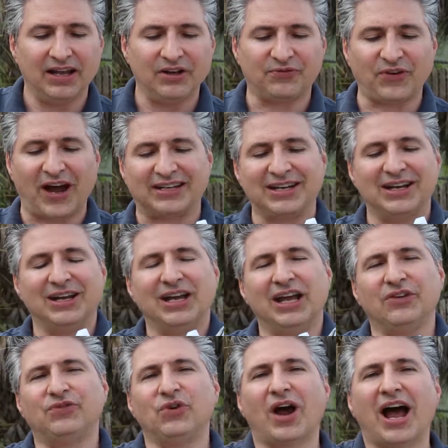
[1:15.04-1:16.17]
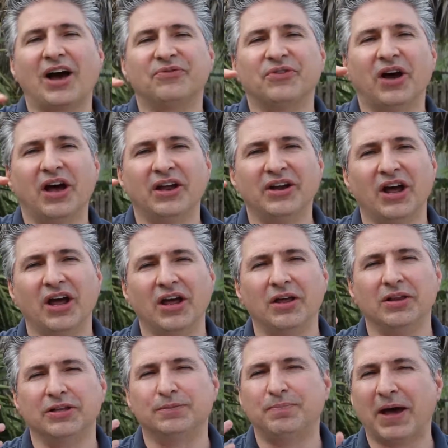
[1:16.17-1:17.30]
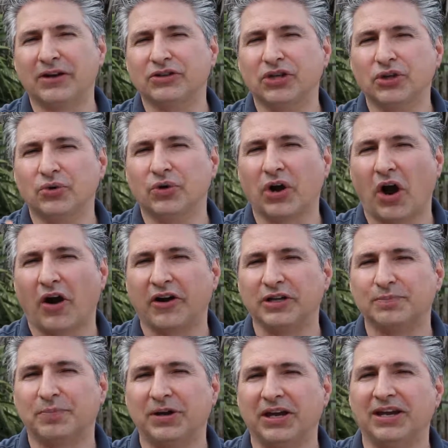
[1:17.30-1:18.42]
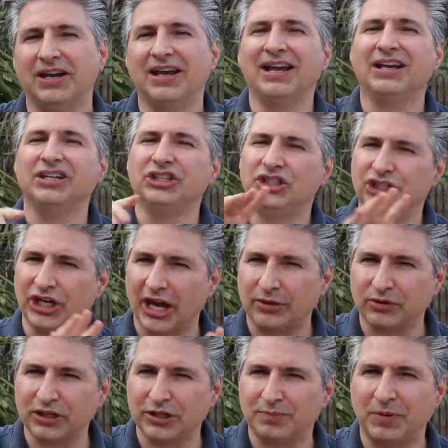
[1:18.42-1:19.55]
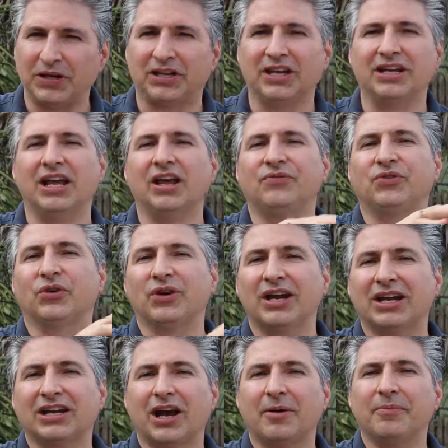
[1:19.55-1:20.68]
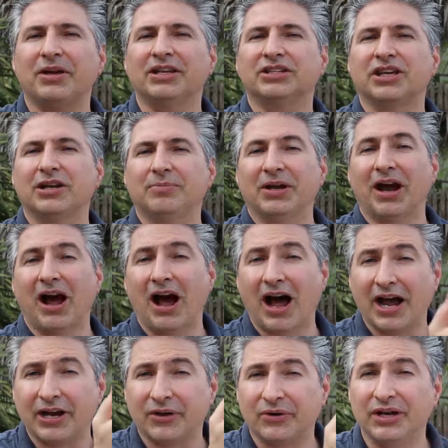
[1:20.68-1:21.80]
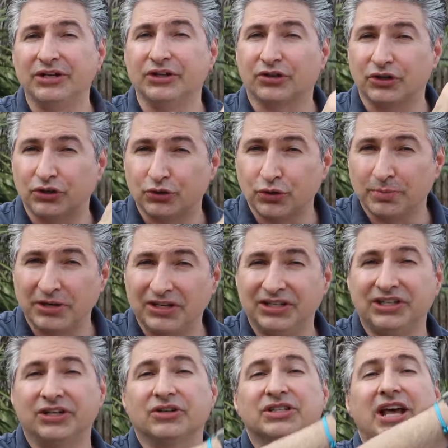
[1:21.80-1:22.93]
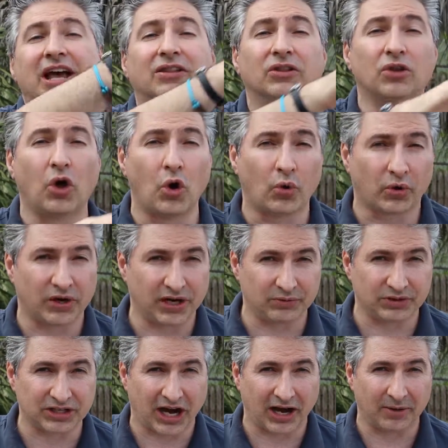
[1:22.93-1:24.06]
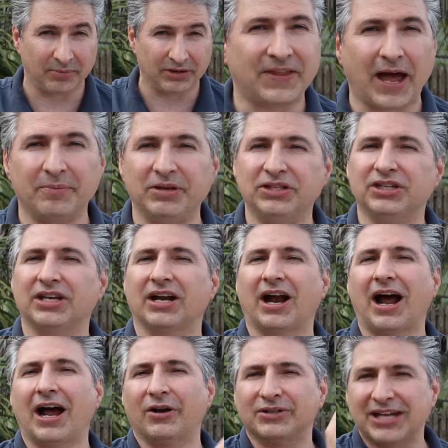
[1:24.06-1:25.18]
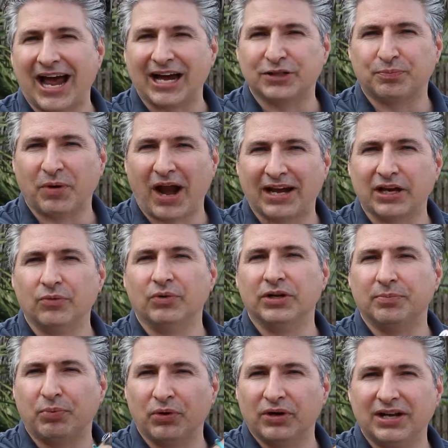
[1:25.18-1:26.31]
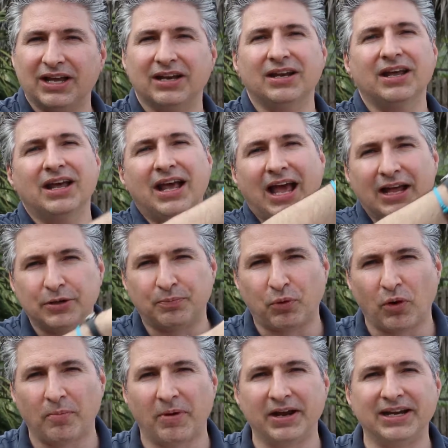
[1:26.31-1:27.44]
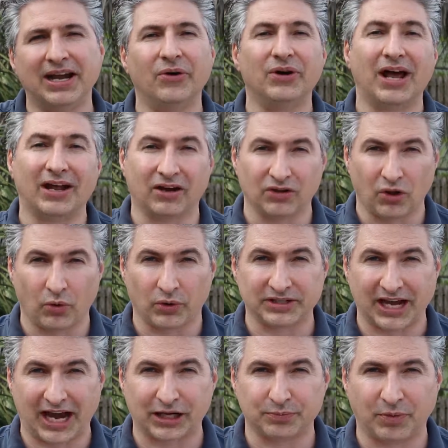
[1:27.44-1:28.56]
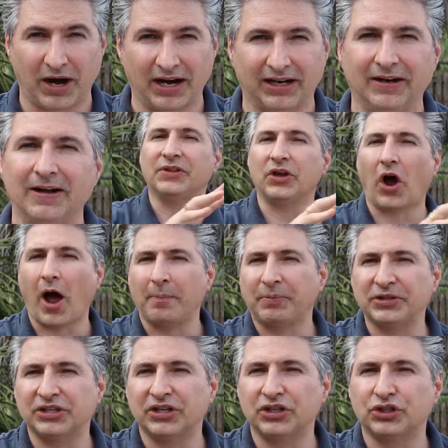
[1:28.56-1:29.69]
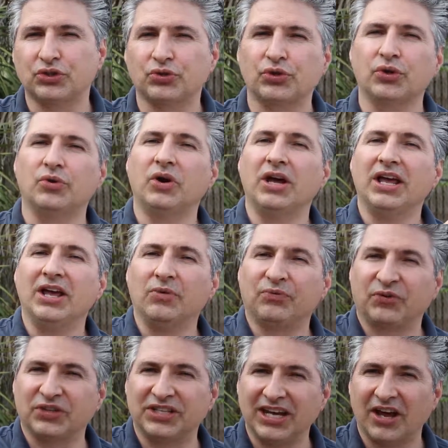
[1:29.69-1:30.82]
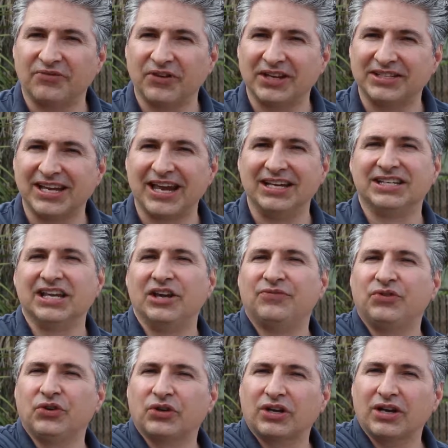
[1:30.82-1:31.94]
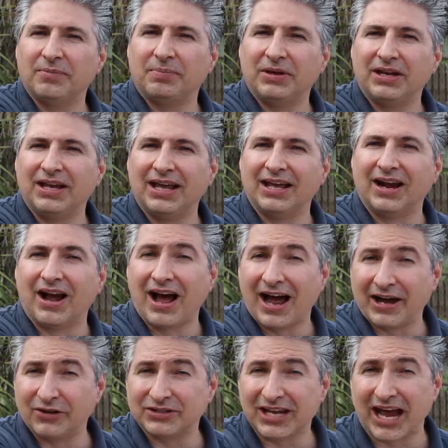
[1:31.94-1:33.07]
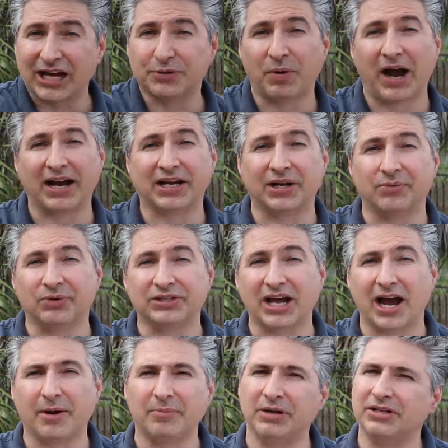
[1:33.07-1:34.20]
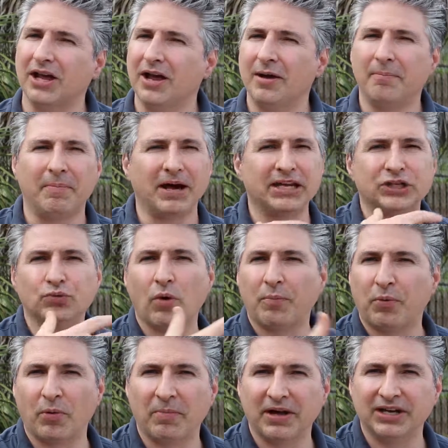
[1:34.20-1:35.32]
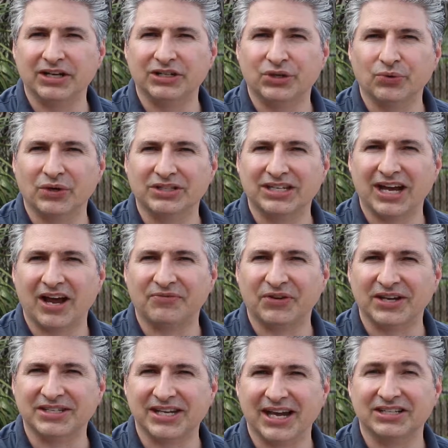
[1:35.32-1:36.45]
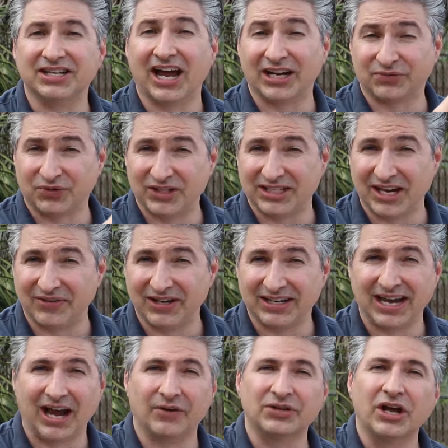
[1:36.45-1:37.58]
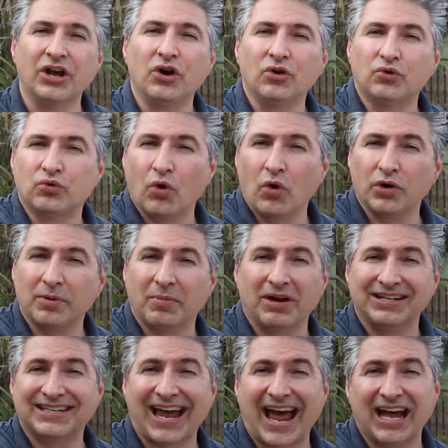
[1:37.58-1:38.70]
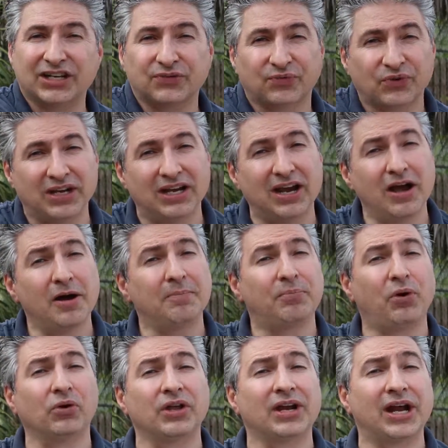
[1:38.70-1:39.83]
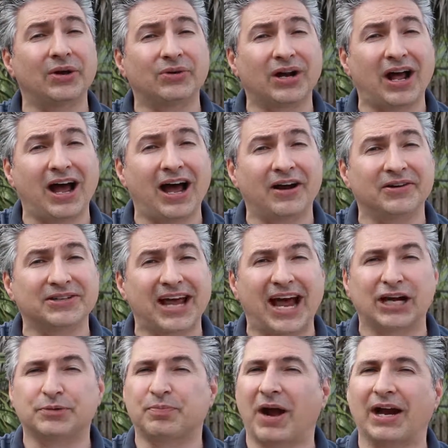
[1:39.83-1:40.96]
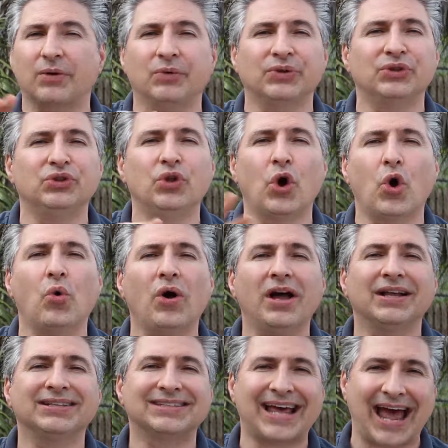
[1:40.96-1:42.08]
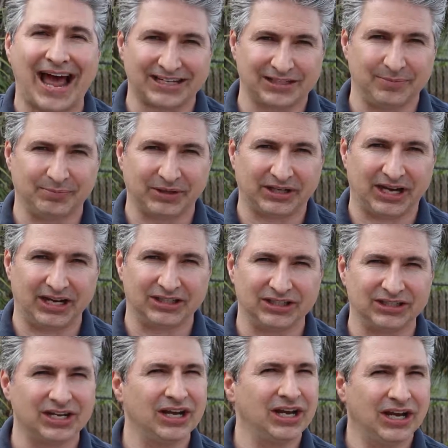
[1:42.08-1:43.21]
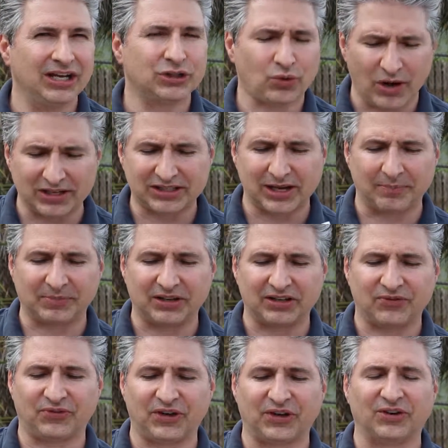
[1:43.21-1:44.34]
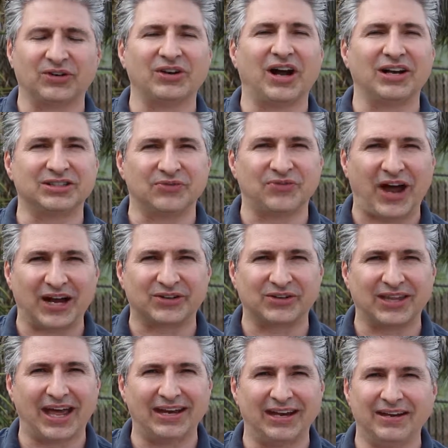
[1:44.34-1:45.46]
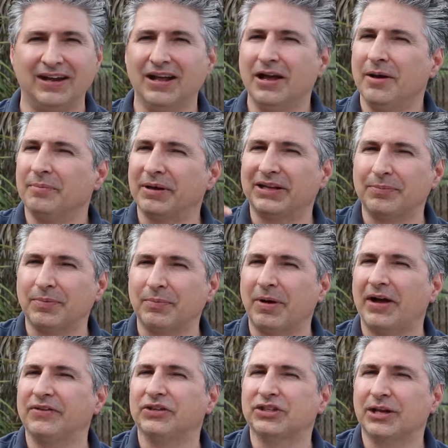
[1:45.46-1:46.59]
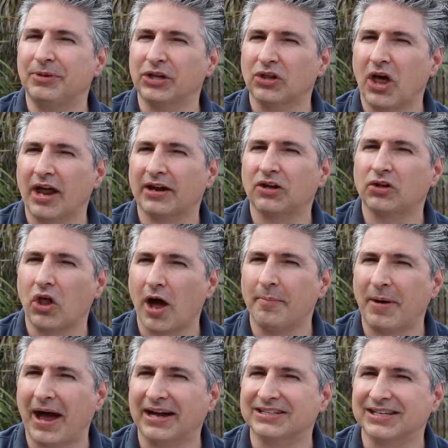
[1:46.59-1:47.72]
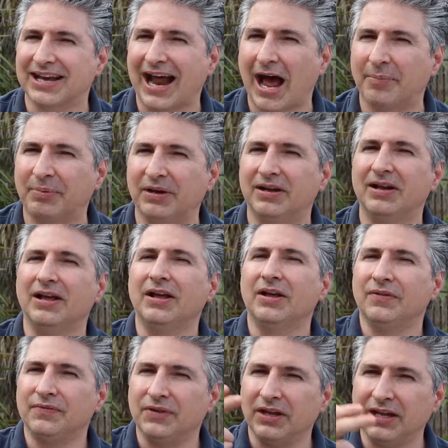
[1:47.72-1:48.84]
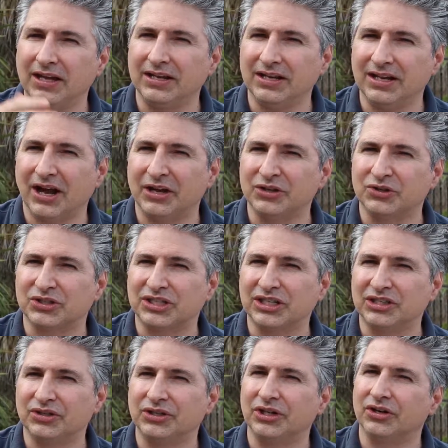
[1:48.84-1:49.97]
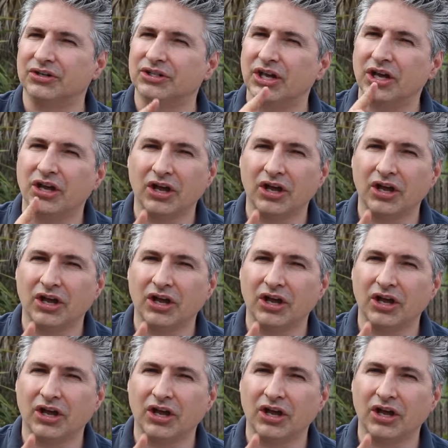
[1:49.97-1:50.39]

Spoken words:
In fact, if you have it's better to do an RSP, generally speaking, if your income is going to be higher in your contributing years and lower in retirement. That means you get a higher tax bracket when you put it in, and you pull money out at a lower tax bracket. The opposite is true for TFSAs. If you're going to be in a higher tax bracket in retirement, might as well put money into a TFSA, tax-free saving account, grow your money tax-free, pull it out at a higher tax bracket with no tax implications. It's quite something to factor that in. But keep in mind, there's going to be a lot of clawbacks that happen in your senior years.